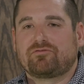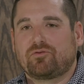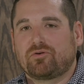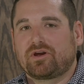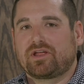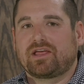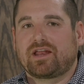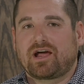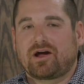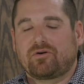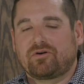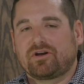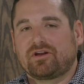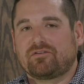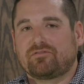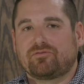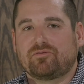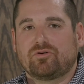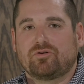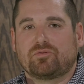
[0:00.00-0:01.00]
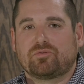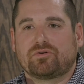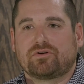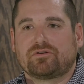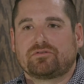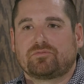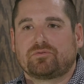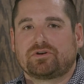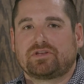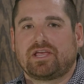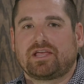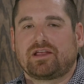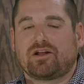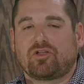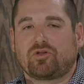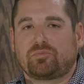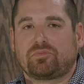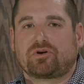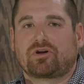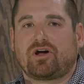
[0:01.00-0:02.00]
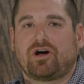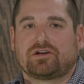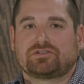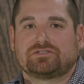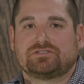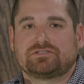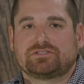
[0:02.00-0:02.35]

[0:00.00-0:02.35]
48 hour interval, we're taking all the precautions